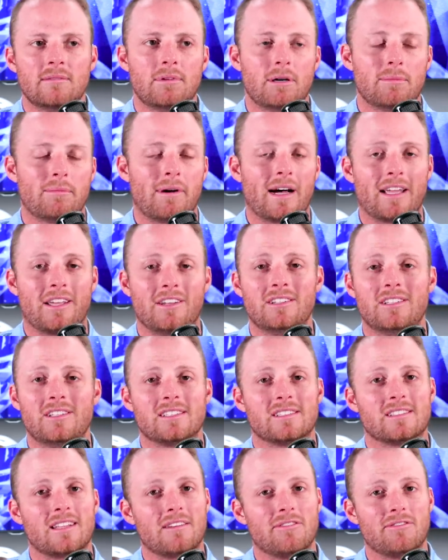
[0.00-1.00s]
but my
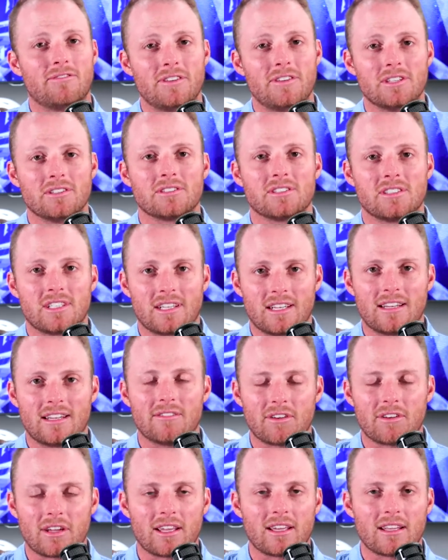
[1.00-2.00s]
goodness, they feel
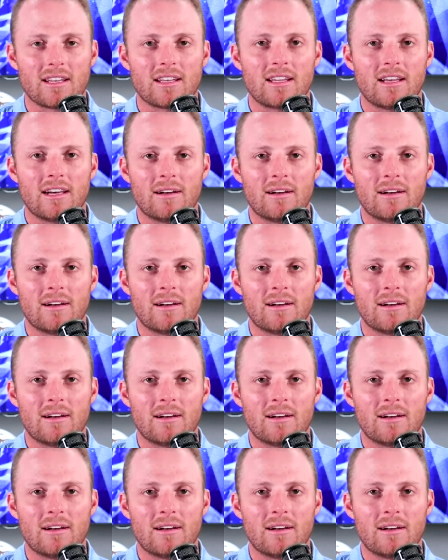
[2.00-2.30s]
significant.